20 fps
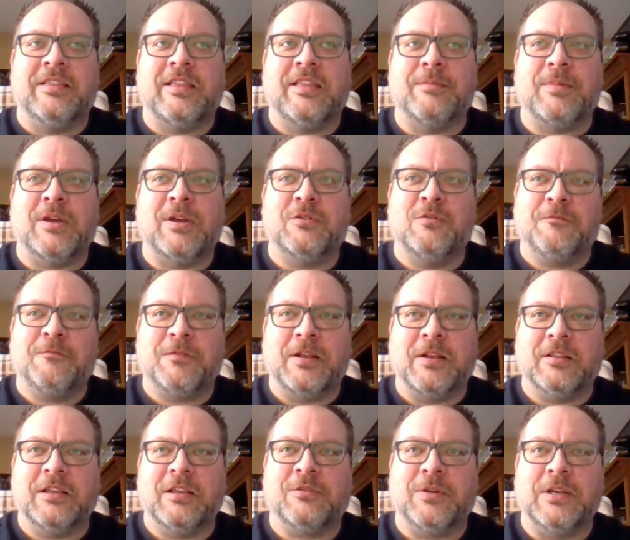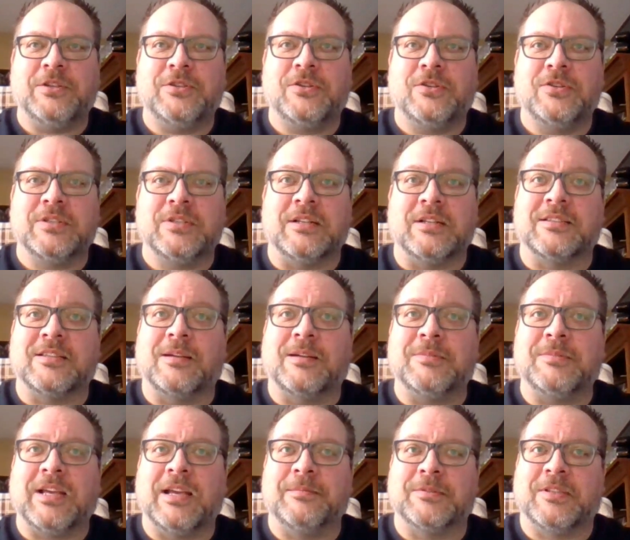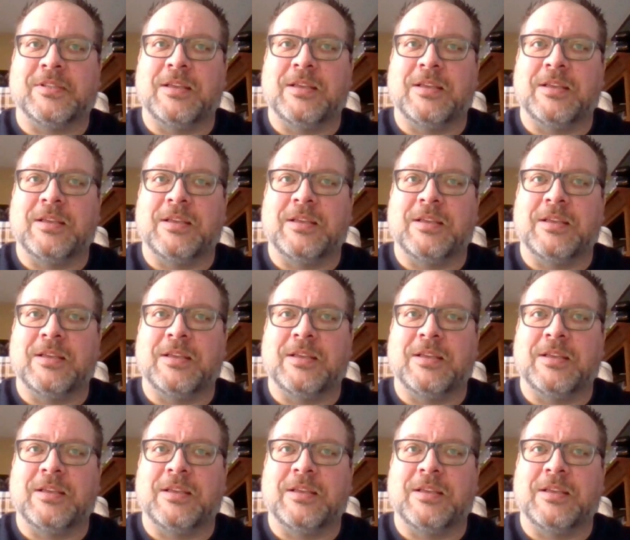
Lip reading: They met new friendly creatures, and sometimes